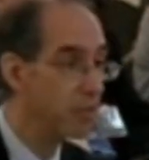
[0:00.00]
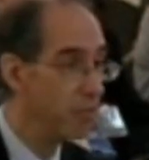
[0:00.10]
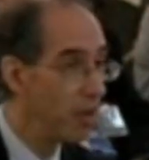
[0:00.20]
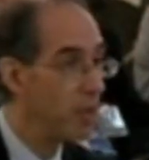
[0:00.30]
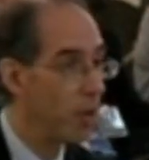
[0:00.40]

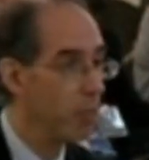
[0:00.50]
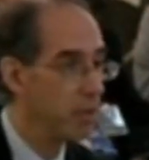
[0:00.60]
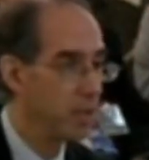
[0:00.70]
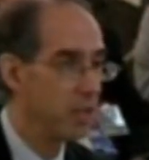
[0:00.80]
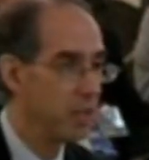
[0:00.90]
very
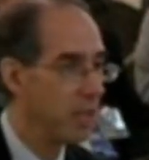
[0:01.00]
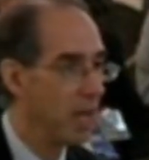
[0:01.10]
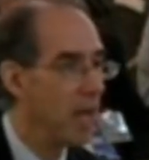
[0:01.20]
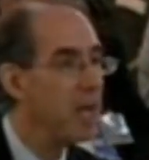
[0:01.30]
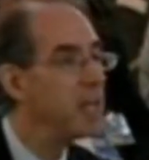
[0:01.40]
openly to
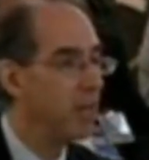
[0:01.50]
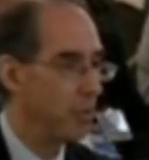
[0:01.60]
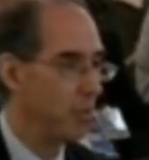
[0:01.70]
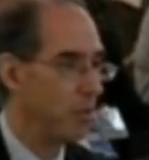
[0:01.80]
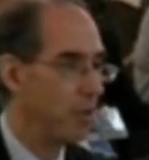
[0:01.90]
any
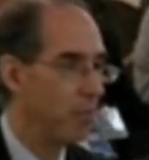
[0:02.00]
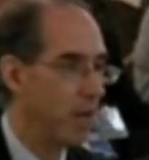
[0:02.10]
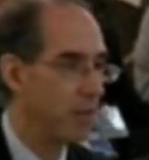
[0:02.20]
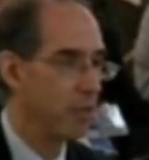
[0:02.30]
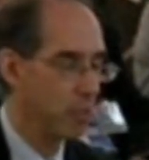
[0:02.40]
inquiry
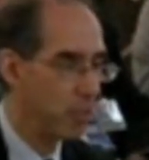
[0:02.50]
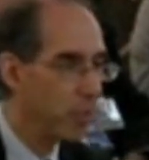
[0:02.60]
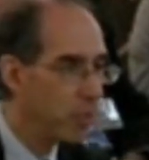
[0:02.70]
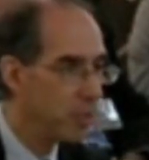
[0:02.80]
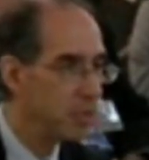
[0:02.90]
about the
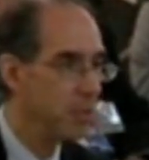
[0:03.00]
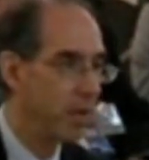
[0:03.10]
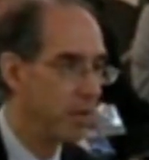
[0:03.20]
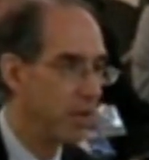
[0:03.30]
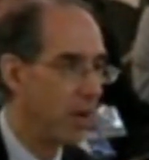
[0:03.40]
rules,
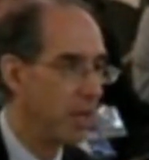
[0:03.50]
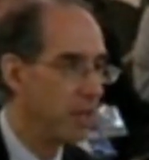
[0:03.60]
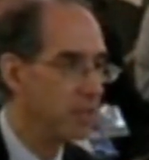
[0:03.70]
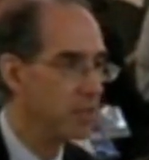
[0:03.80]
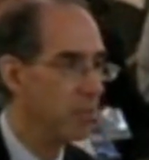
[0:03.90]
about
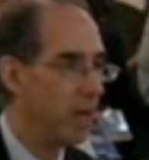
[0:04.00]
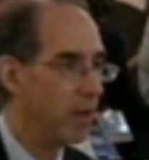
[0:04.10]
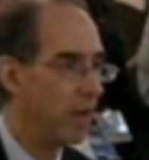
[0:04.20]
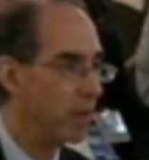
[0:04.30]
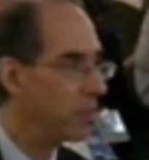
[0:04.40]
guidance, about
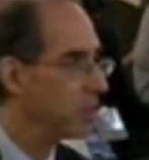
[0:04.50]
how to